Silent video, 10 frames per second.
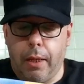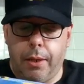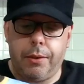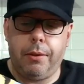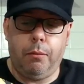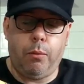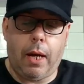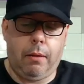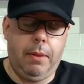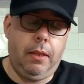let's
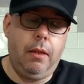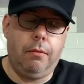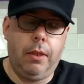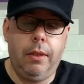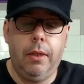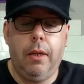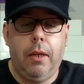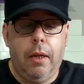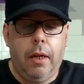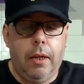whack them in the oven
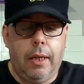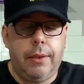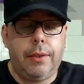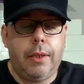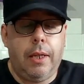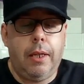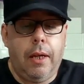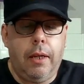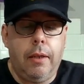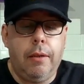and let's
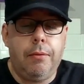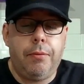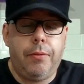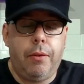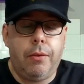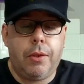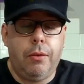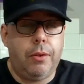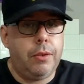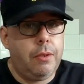see if they're as
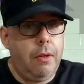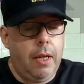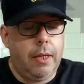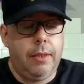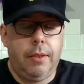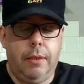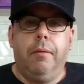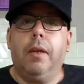good as Greggs.